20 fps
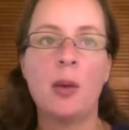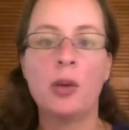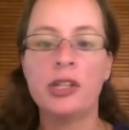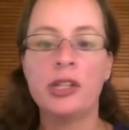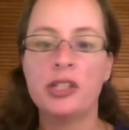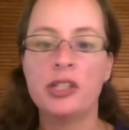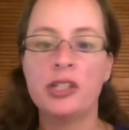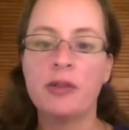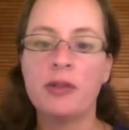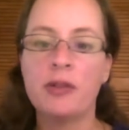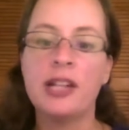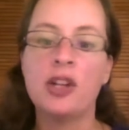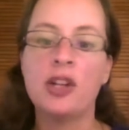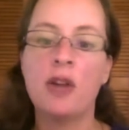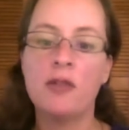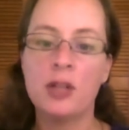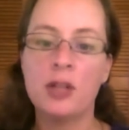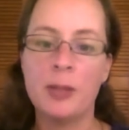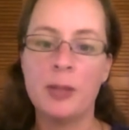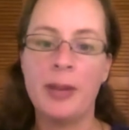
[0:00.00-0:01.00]
wanted to write a
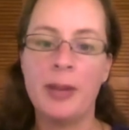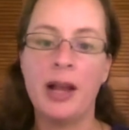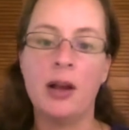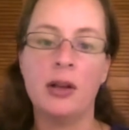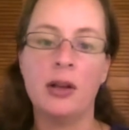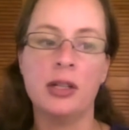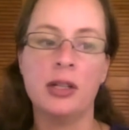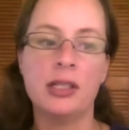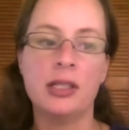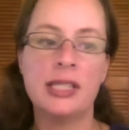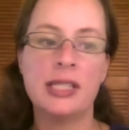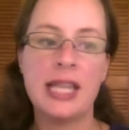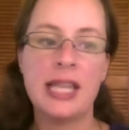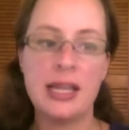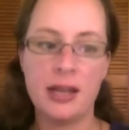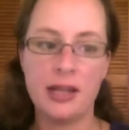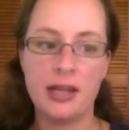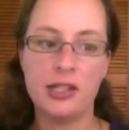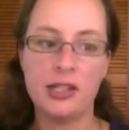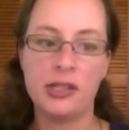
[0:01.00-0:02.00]
novel about
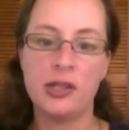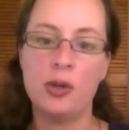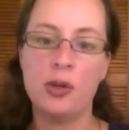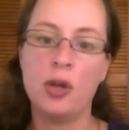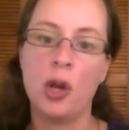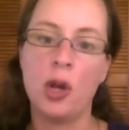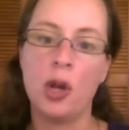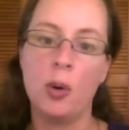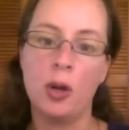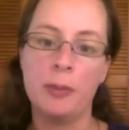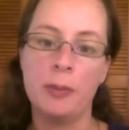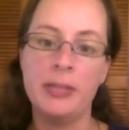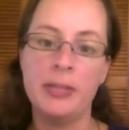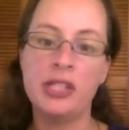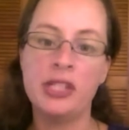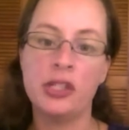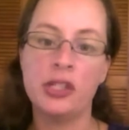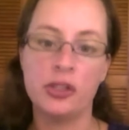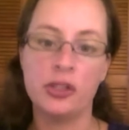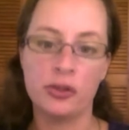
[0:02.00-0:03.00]
teenagers who go on
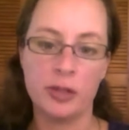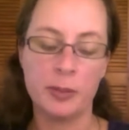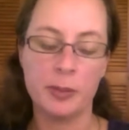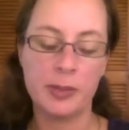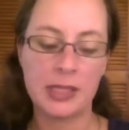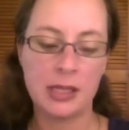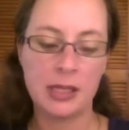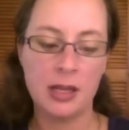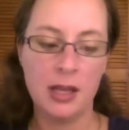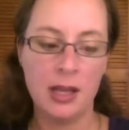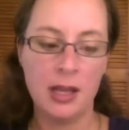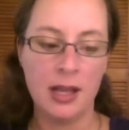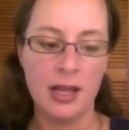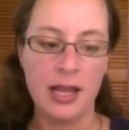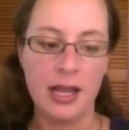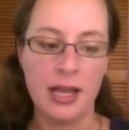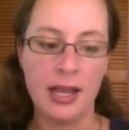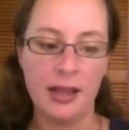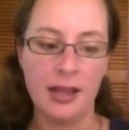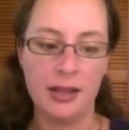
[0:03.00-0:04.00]
mission trips
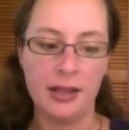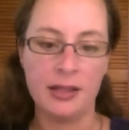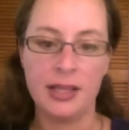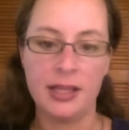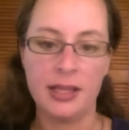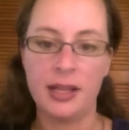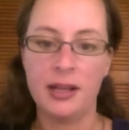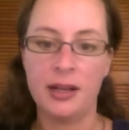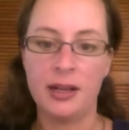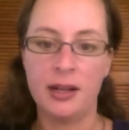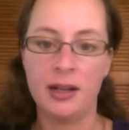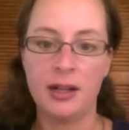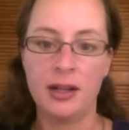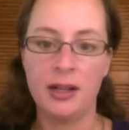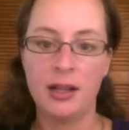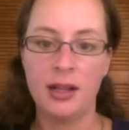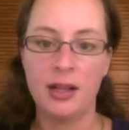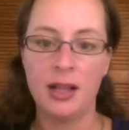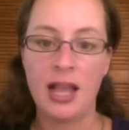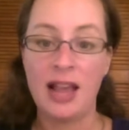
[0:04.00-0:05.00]
and then
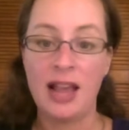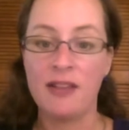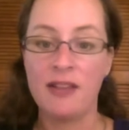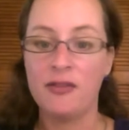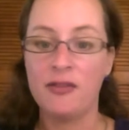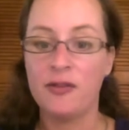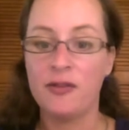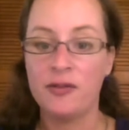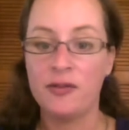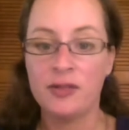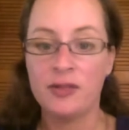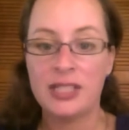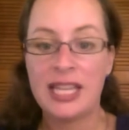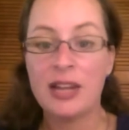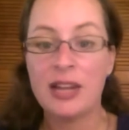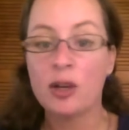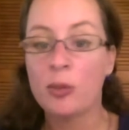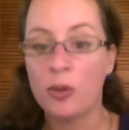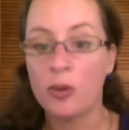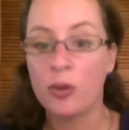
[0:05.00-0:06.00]
have
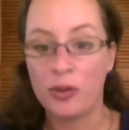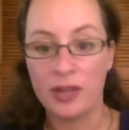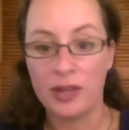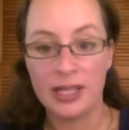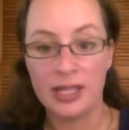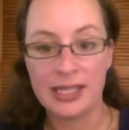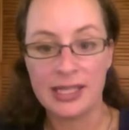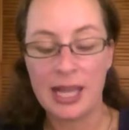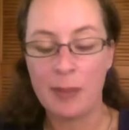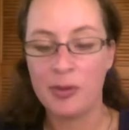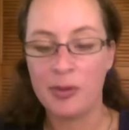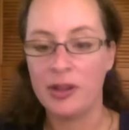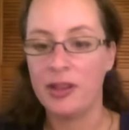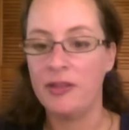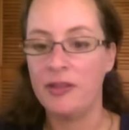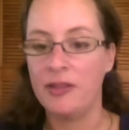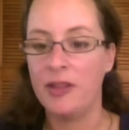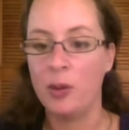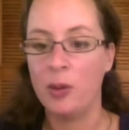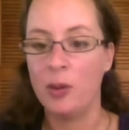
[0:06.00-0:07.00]
terrible things happen
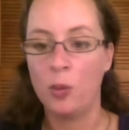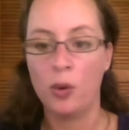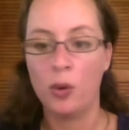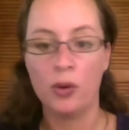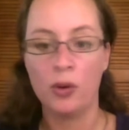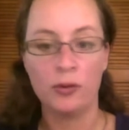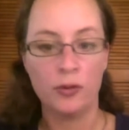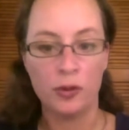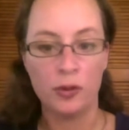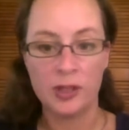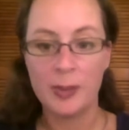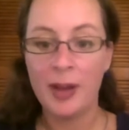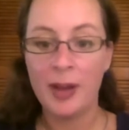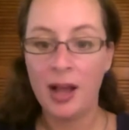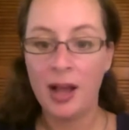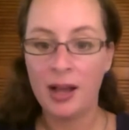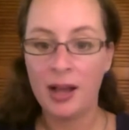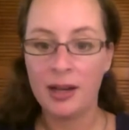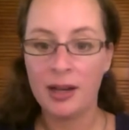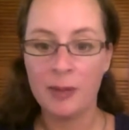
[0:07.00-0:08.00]
and their world falls
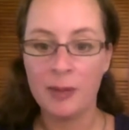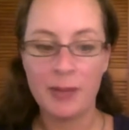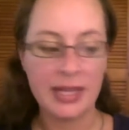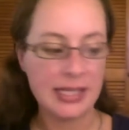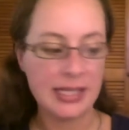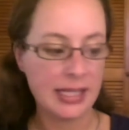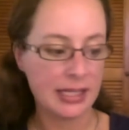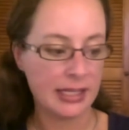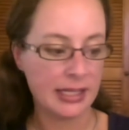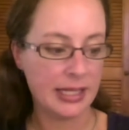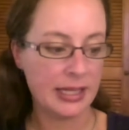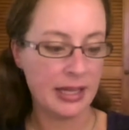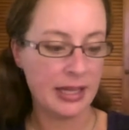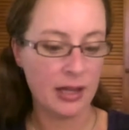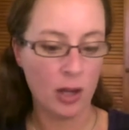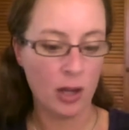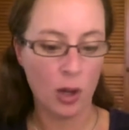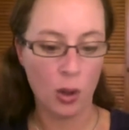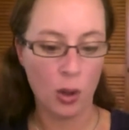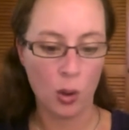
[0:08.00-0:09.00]
apart, and basically
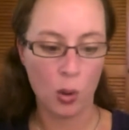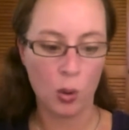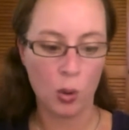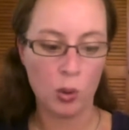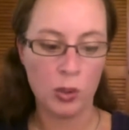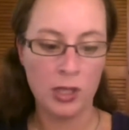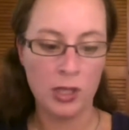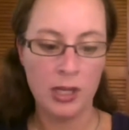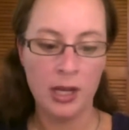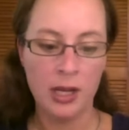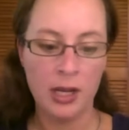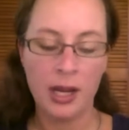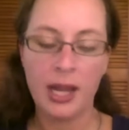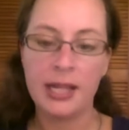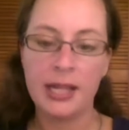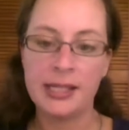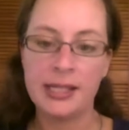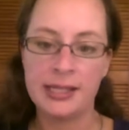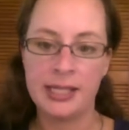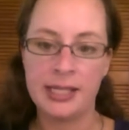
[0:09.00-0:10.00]
their whole
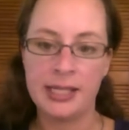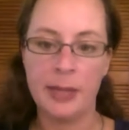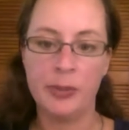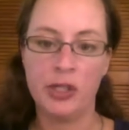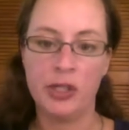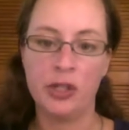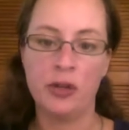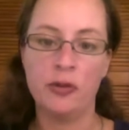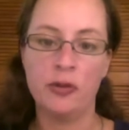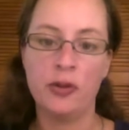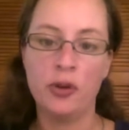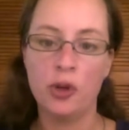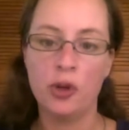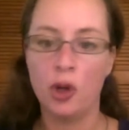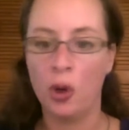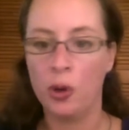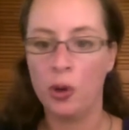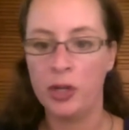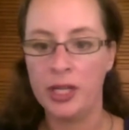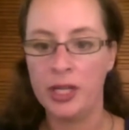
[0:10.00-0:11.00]
conception of who
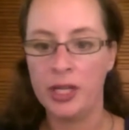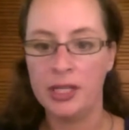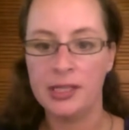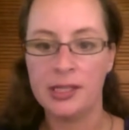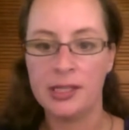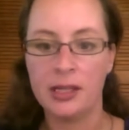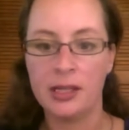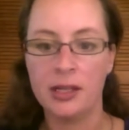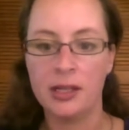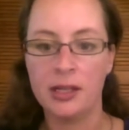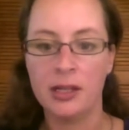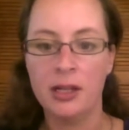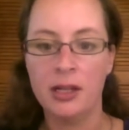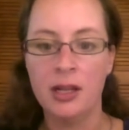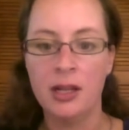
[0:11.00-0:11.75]
God is and